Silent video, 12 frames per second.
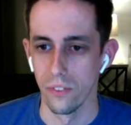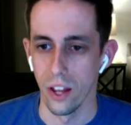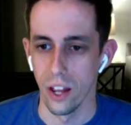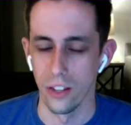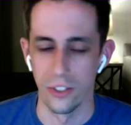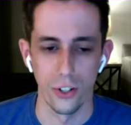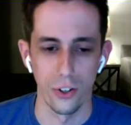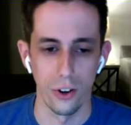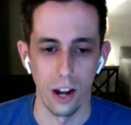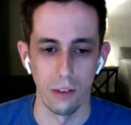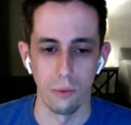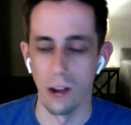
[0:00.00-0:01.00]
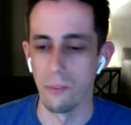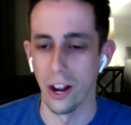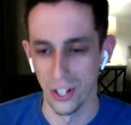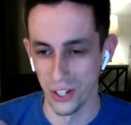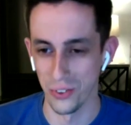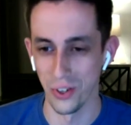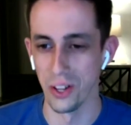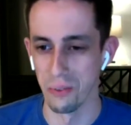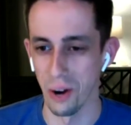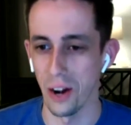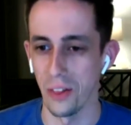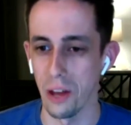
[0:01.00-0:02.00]
And so I'm actually really
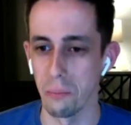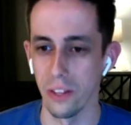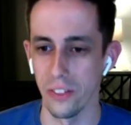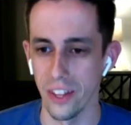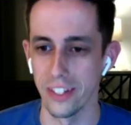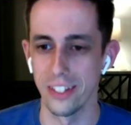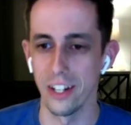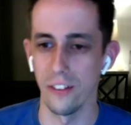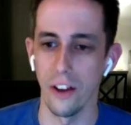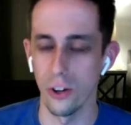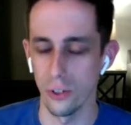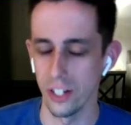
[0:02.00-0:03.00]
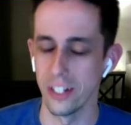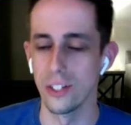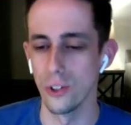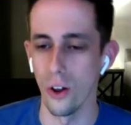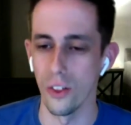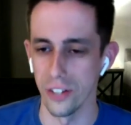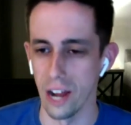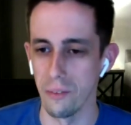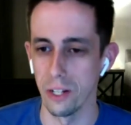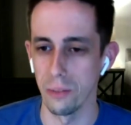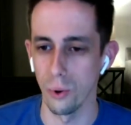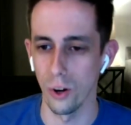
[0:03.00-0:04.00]
proud of that, but it's stuff I don't get to do all the time
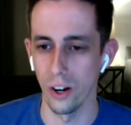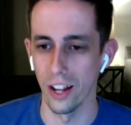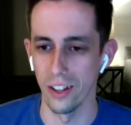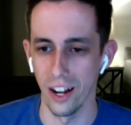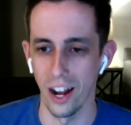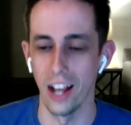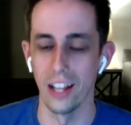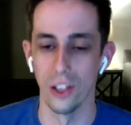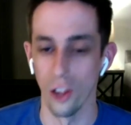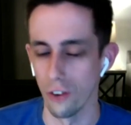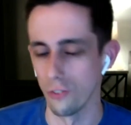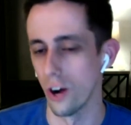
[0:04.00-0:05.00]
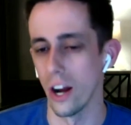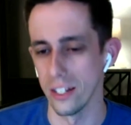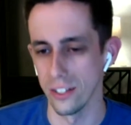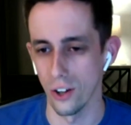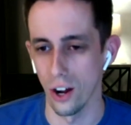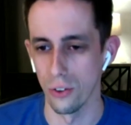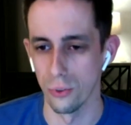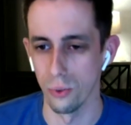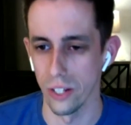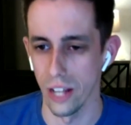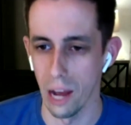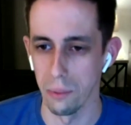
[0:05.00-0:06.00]
anymore, and I love writing, so I was
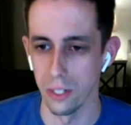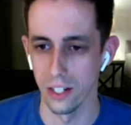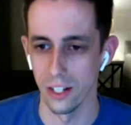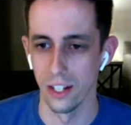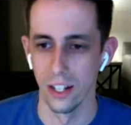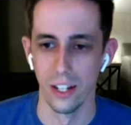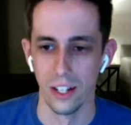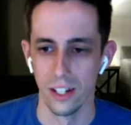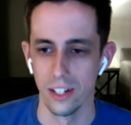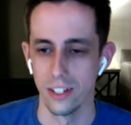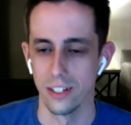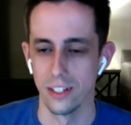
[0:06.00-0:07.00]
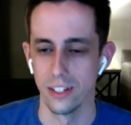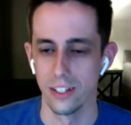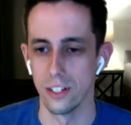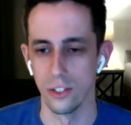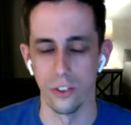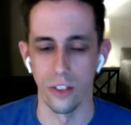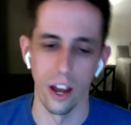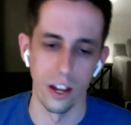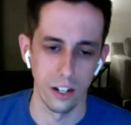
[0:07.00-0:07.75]
really happy to do that